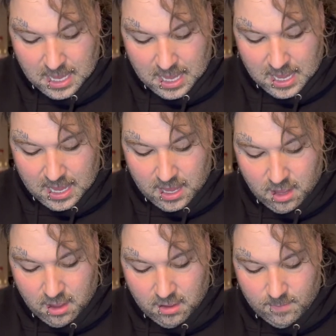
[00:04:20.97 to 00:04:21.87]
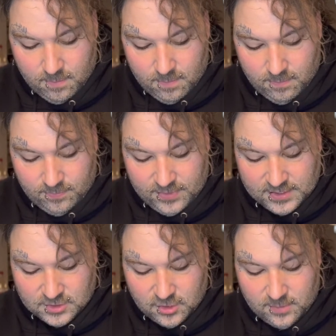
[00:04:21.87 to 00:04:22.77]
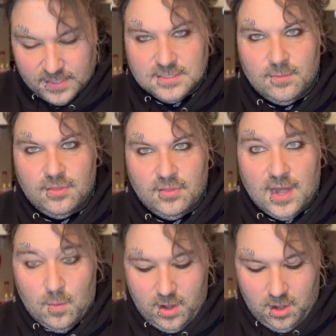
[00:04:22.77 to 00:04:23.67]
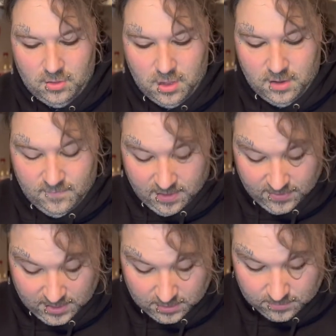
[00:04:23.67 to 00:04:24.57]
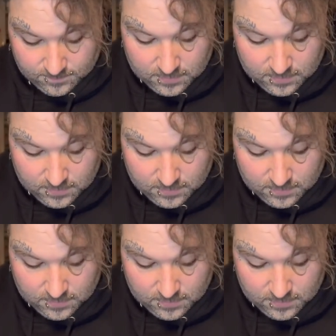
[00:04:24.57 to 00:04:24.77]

I, um, these are going to be something that I wear a lot of, I think.